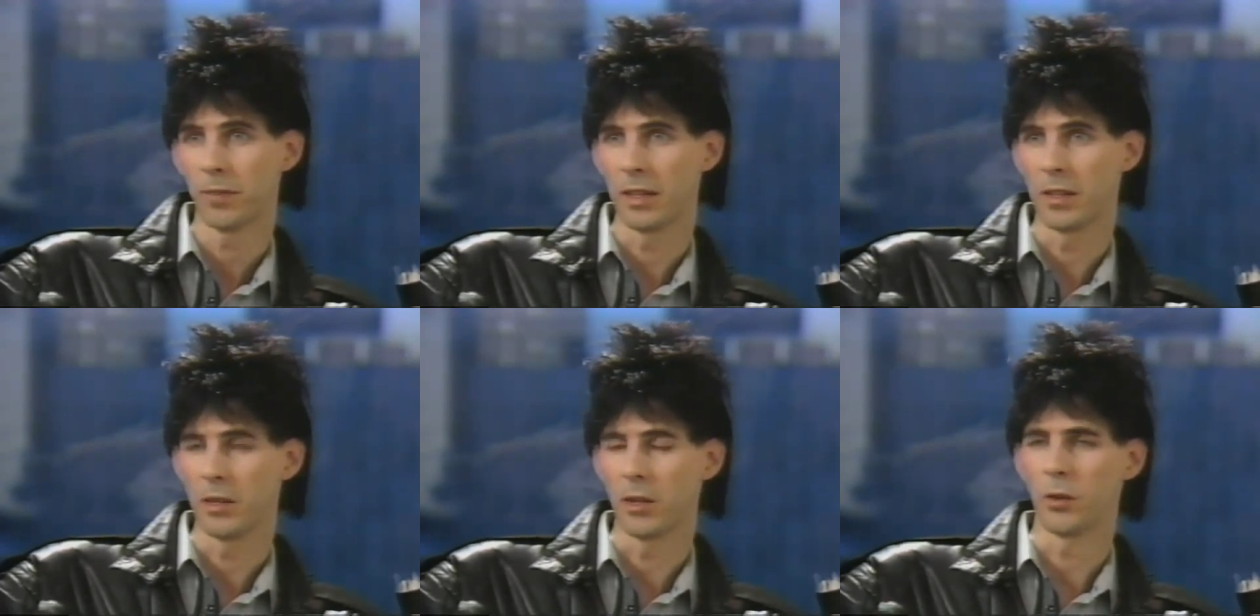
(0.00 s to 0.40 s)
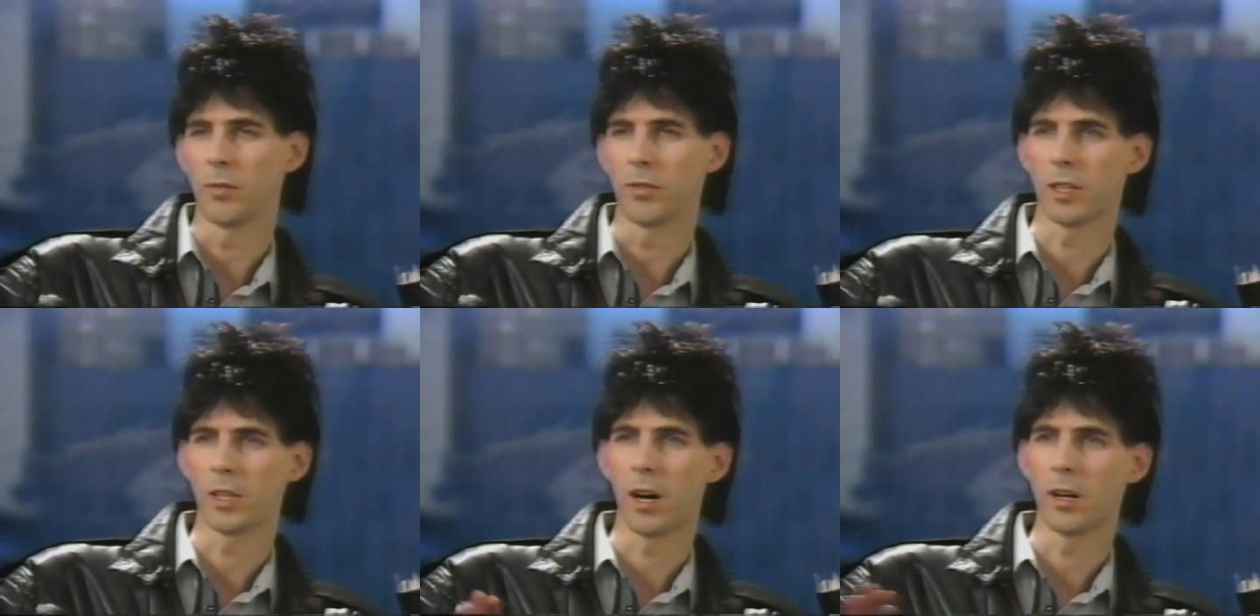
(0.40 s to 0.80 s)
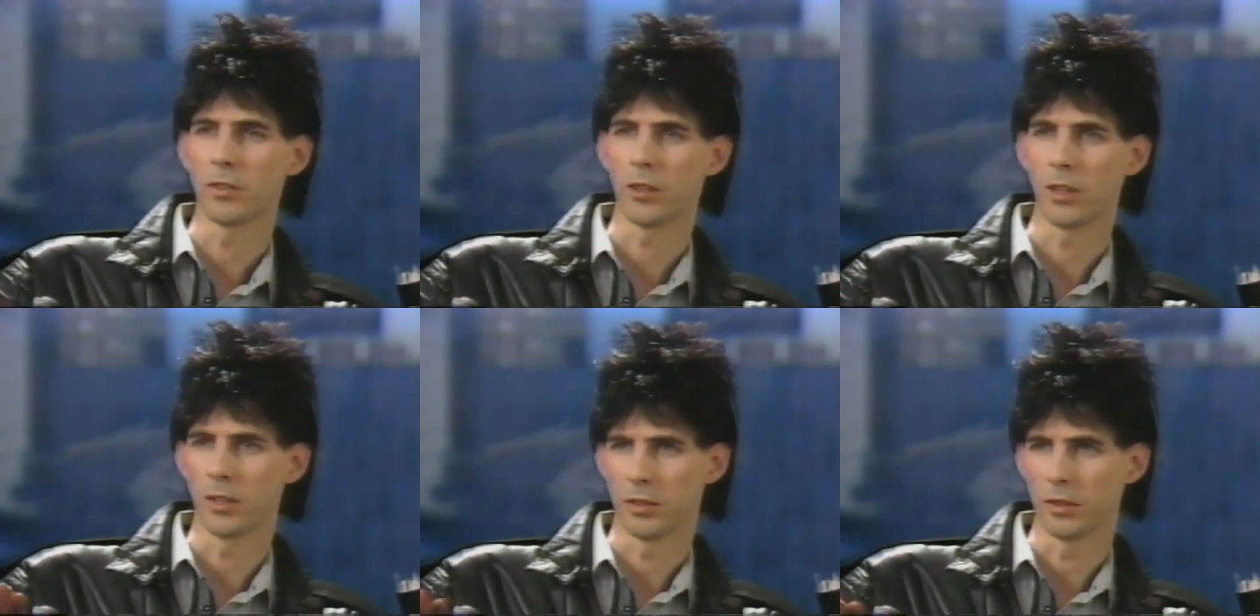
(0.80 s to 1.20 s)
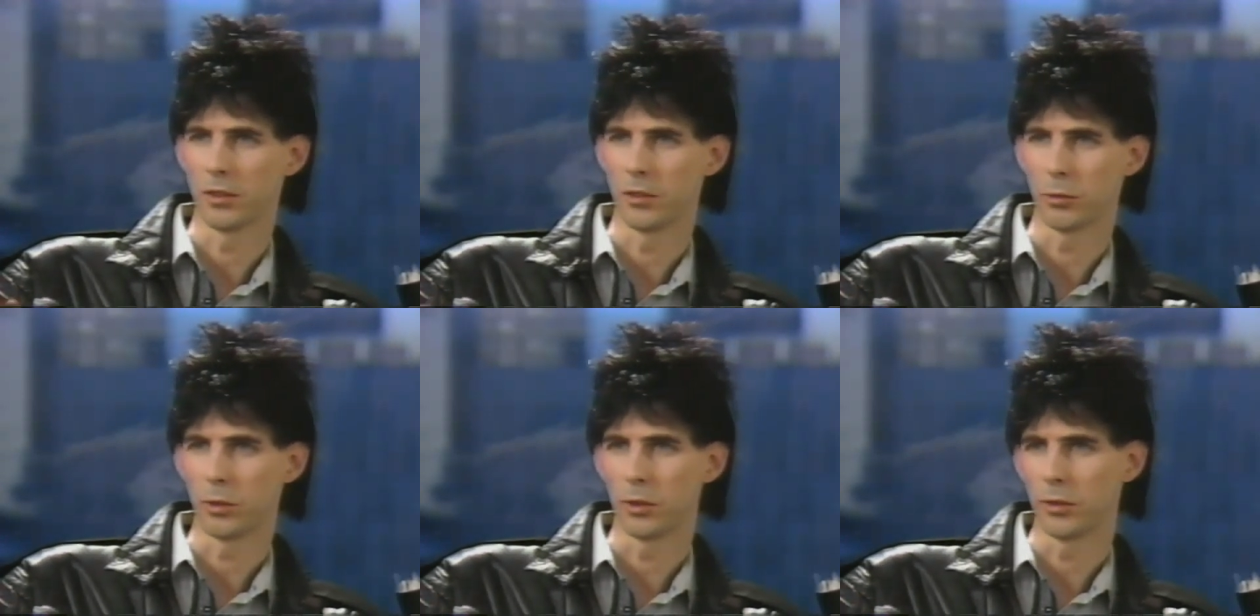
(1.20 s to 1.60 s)
you know, if the content
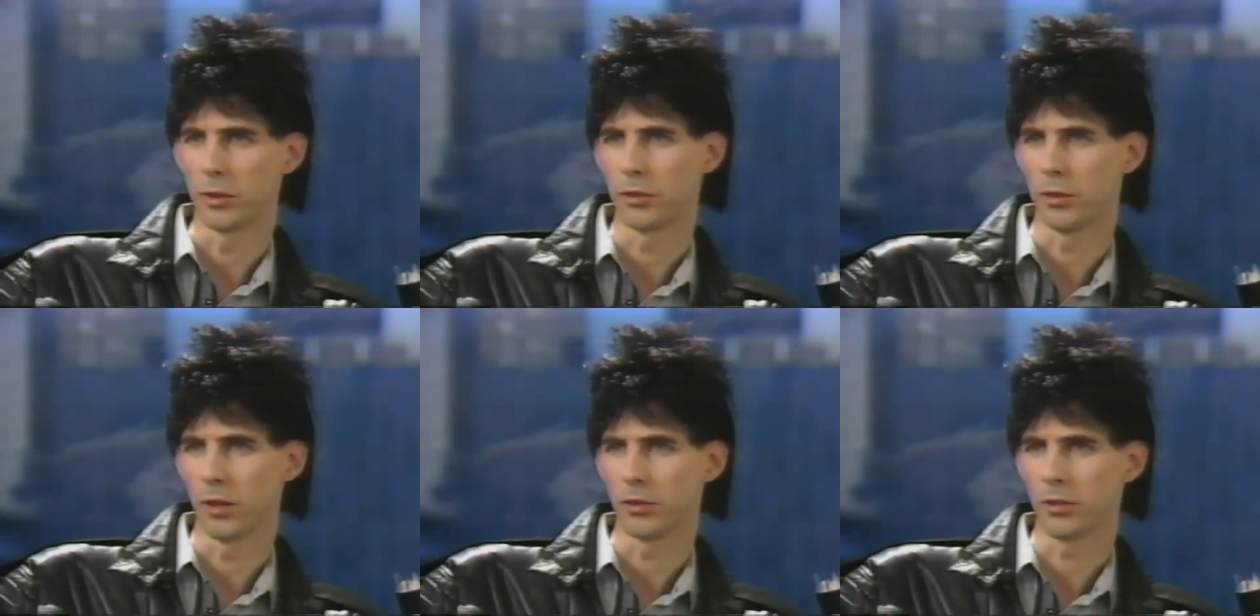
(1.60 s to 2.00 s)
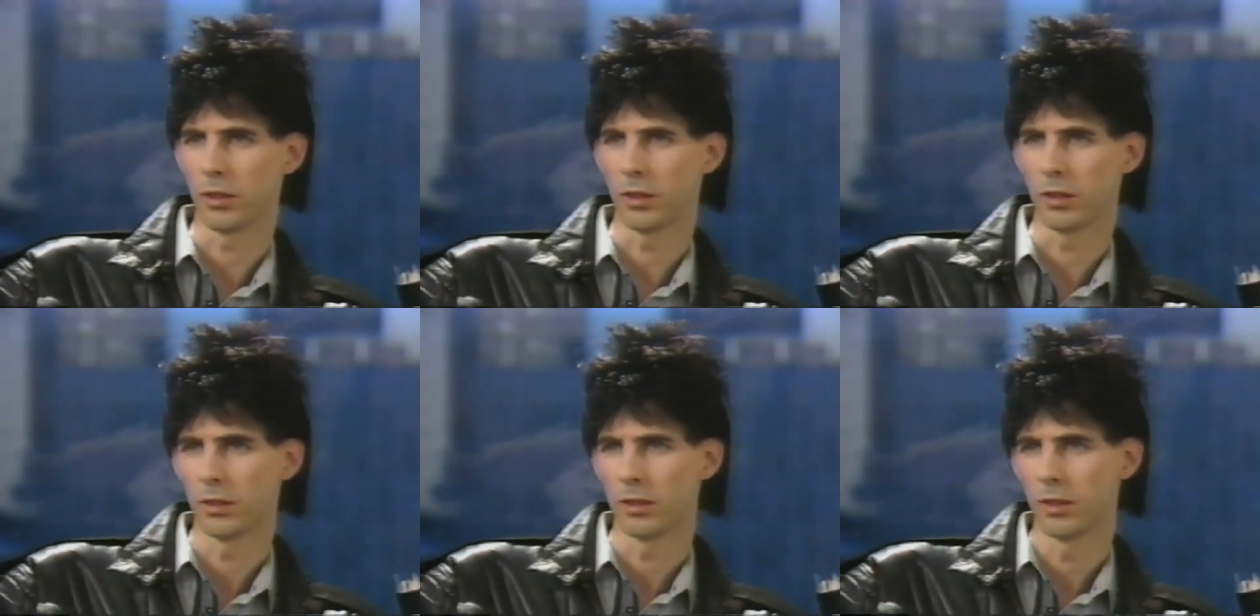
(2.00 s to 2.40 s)
is real interesting.